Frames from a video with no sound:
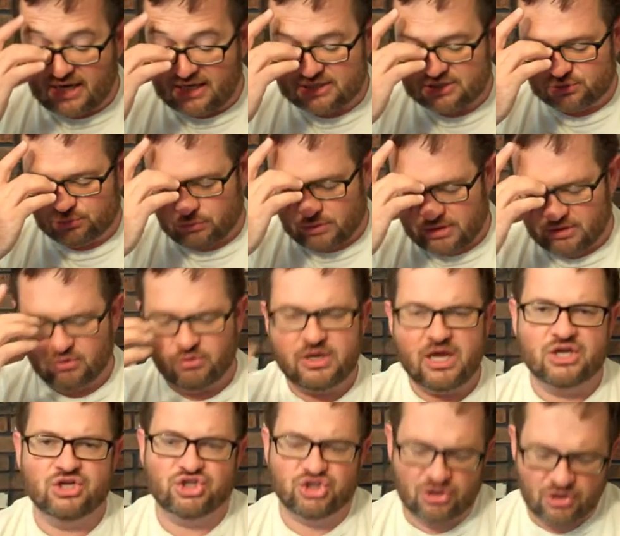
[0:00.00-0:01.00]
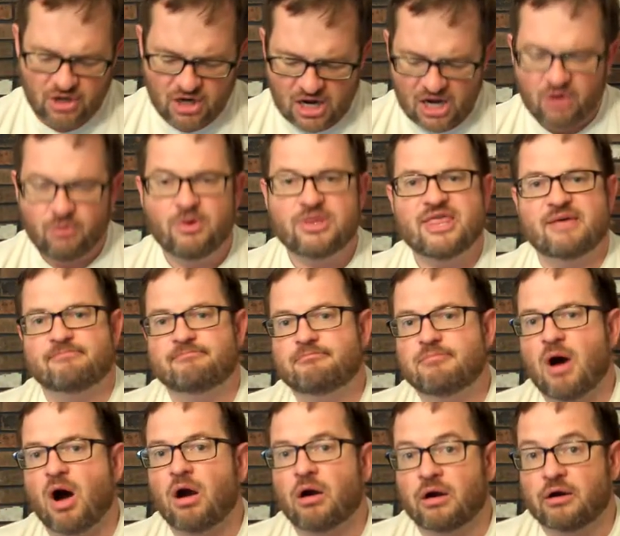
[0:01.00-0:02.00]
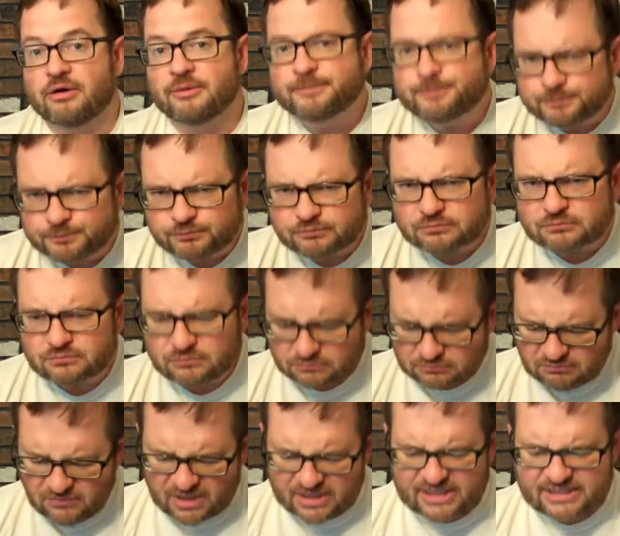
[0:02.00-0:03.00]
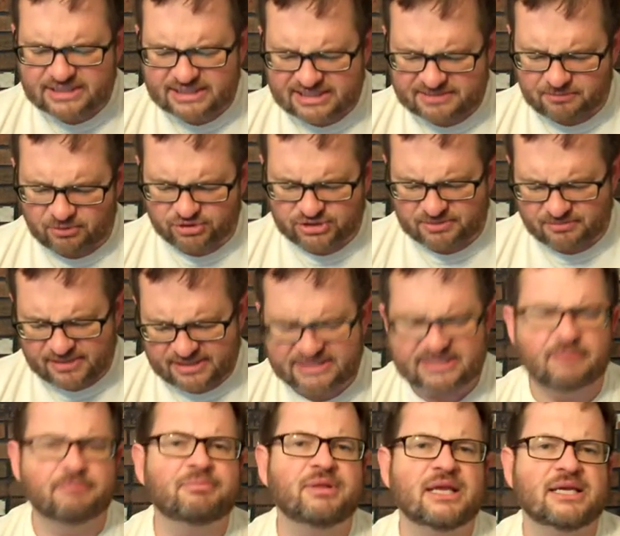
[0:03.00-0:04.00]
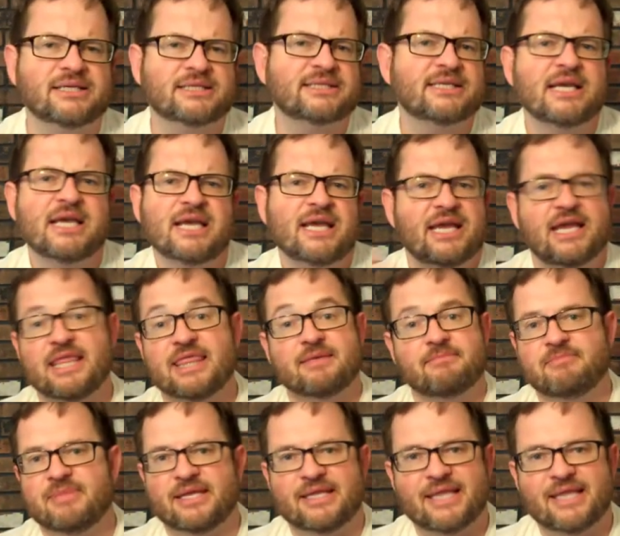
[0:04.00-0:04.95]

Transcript: the next one location with a barn this is supposed to be someplace in the